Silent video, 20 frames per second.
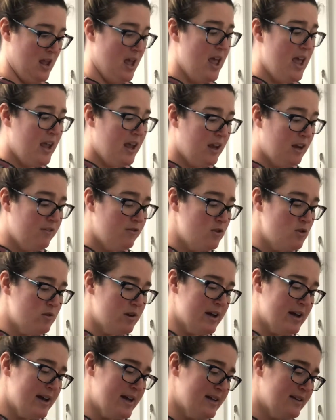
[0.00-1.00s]
And if you
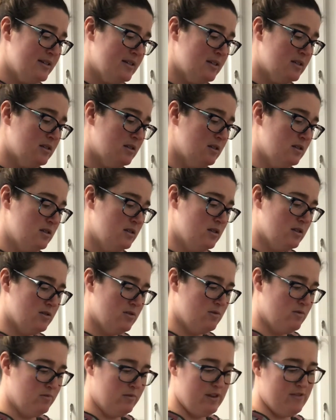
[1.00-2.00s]
guys
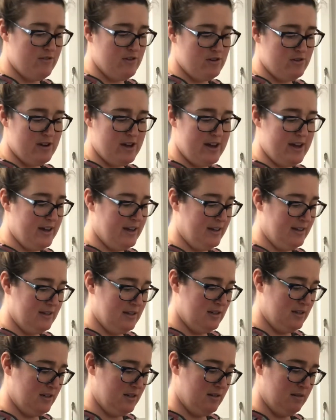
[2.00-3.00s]
if you're not
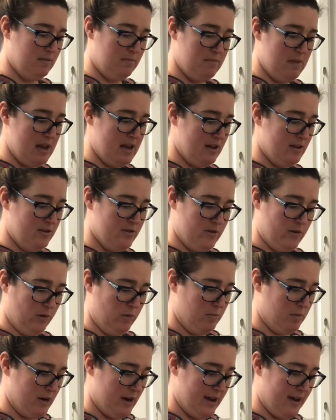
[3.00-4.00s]
into making your own
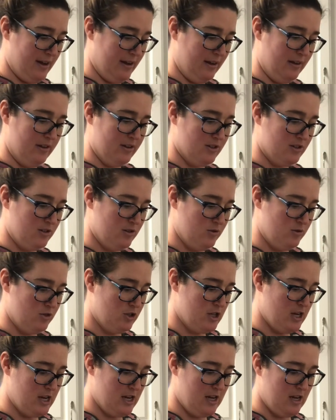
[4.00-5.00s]
bread, there's no
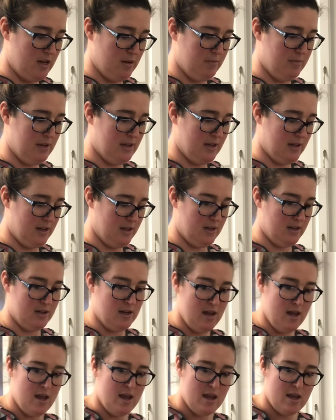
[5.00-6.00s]
shame in
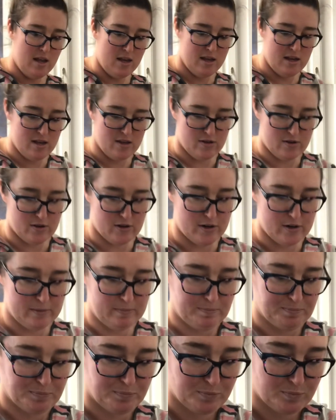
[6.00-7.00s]
either
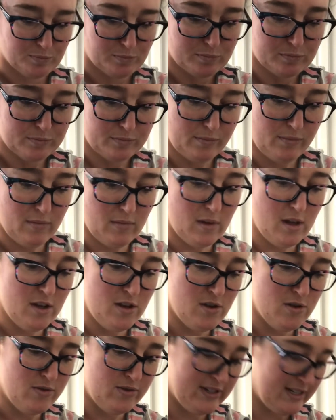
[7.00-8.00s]

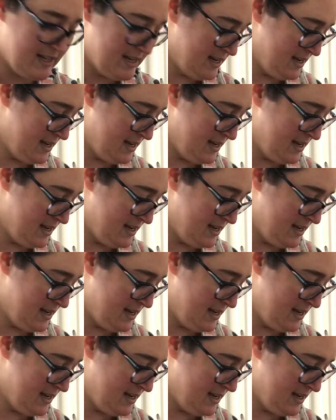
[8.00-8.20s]
using